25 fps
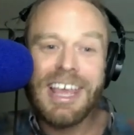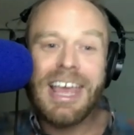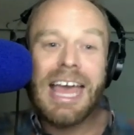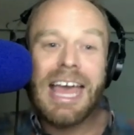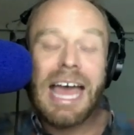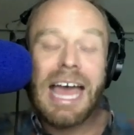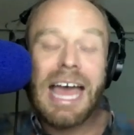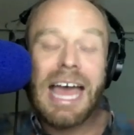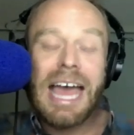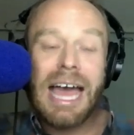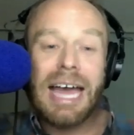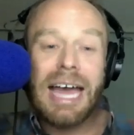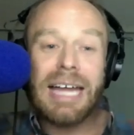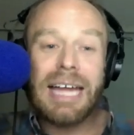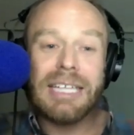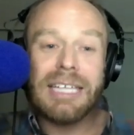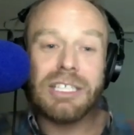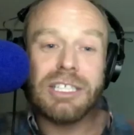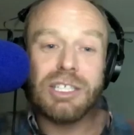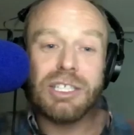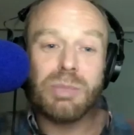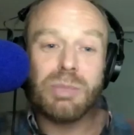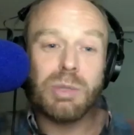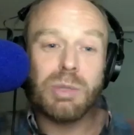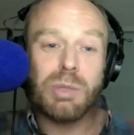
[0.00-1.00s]
and
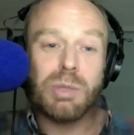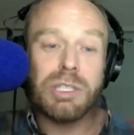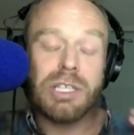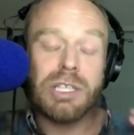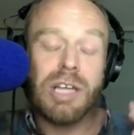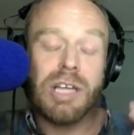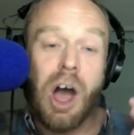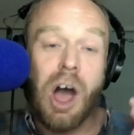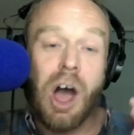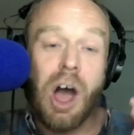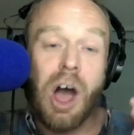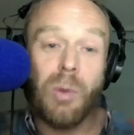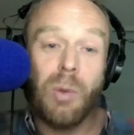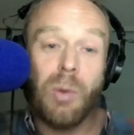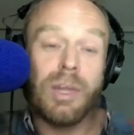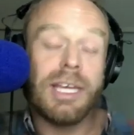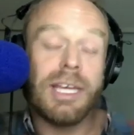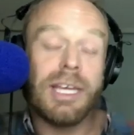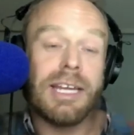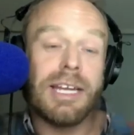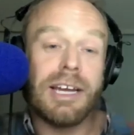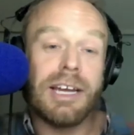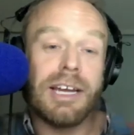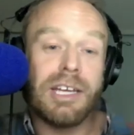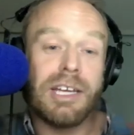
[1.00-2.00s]
was wholly
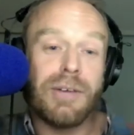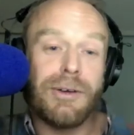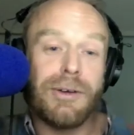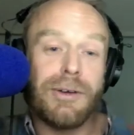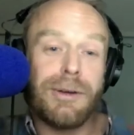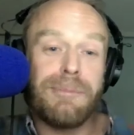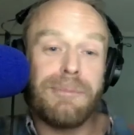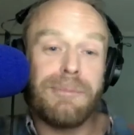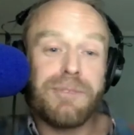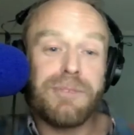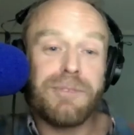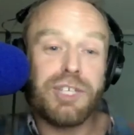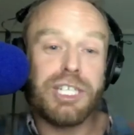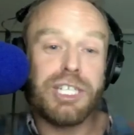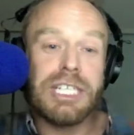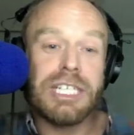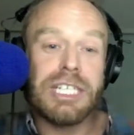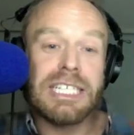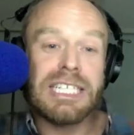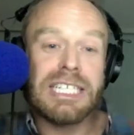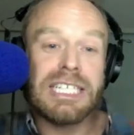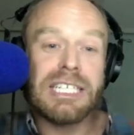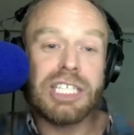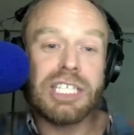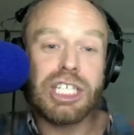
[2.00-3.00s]
inaccurate.
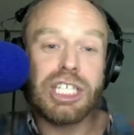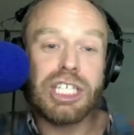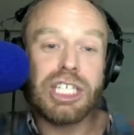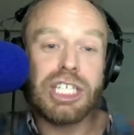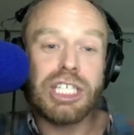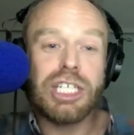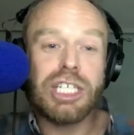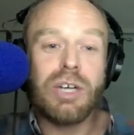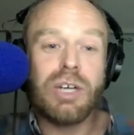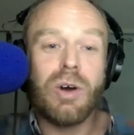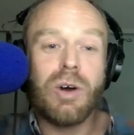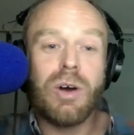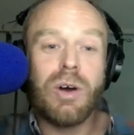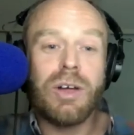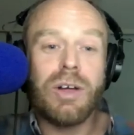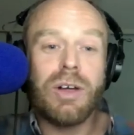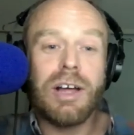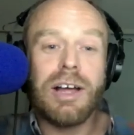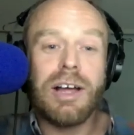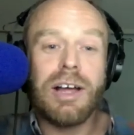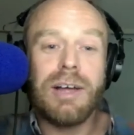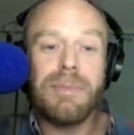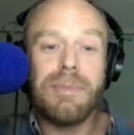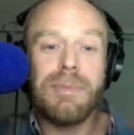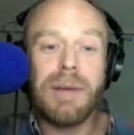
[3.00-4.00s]
She got
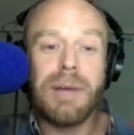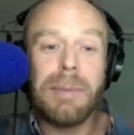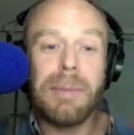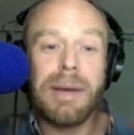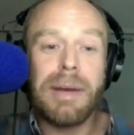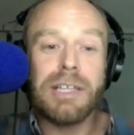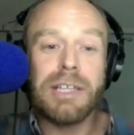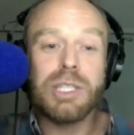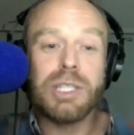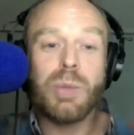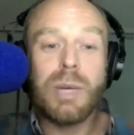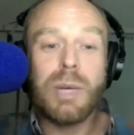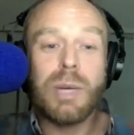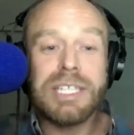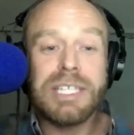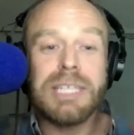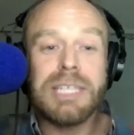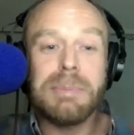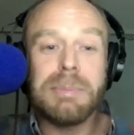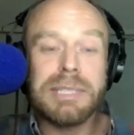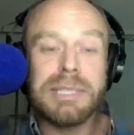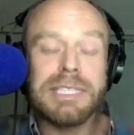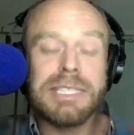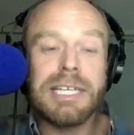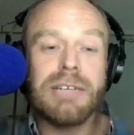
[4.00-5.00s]
about
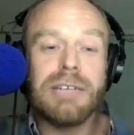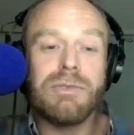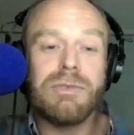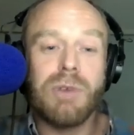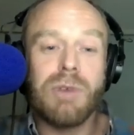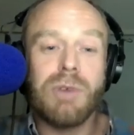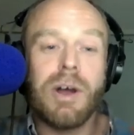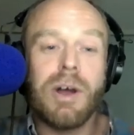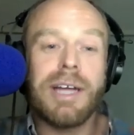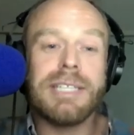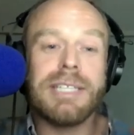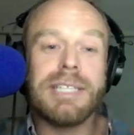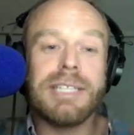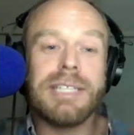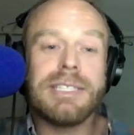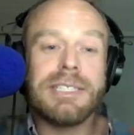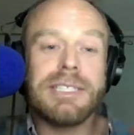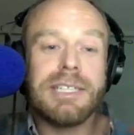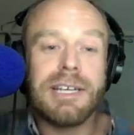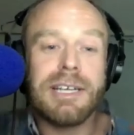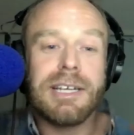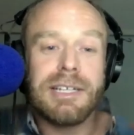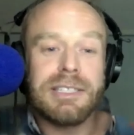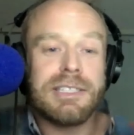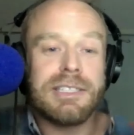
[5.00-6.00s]
20% right
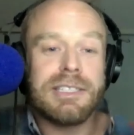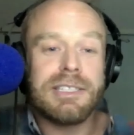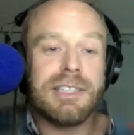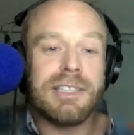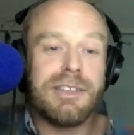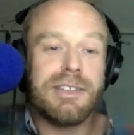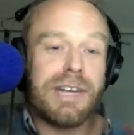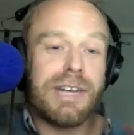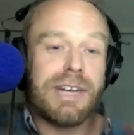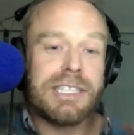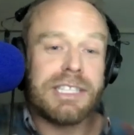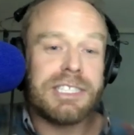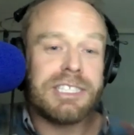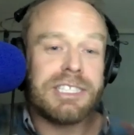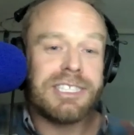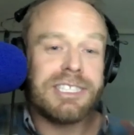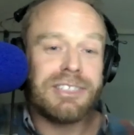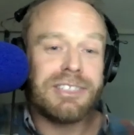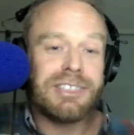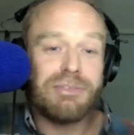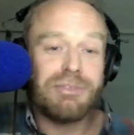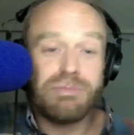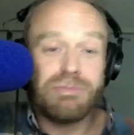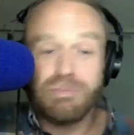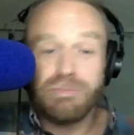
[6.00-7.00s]
and the rest
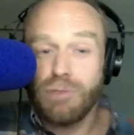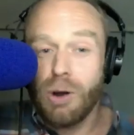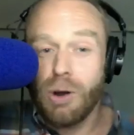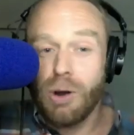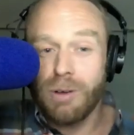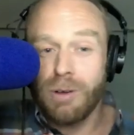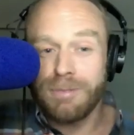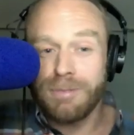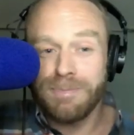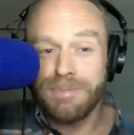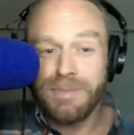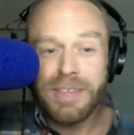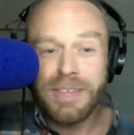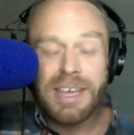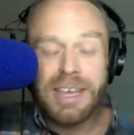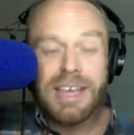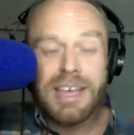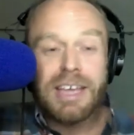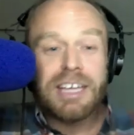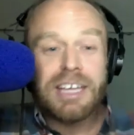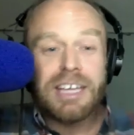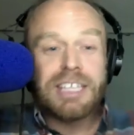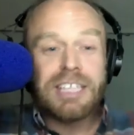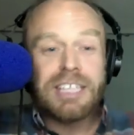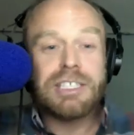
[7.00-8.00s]
wrong.
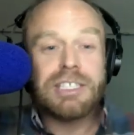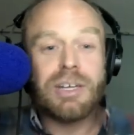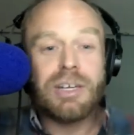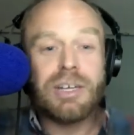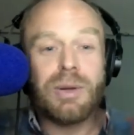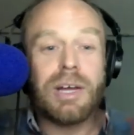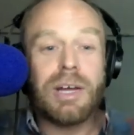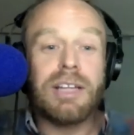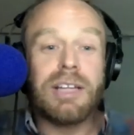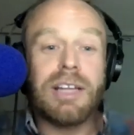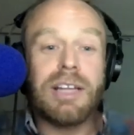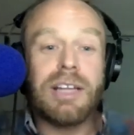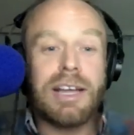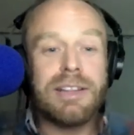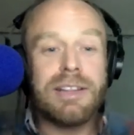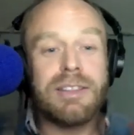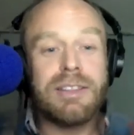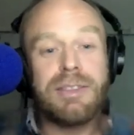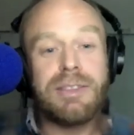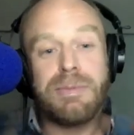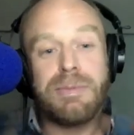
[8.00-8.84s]
So, and